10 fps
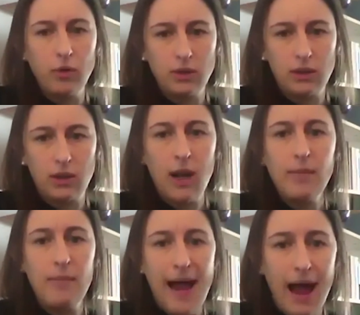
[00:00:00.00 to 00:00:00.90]
We're
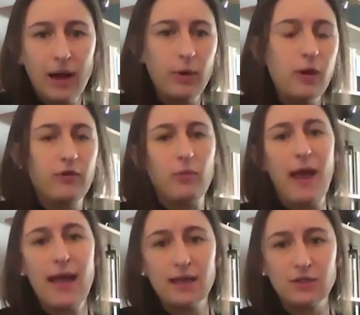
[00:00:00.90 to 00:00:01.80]
coming back, but you have to
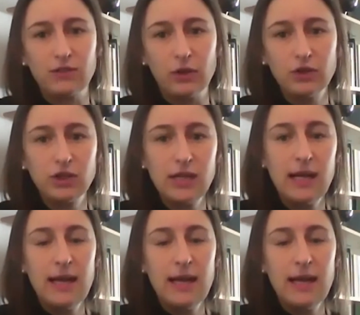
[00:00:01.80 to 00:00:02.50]
pay us first.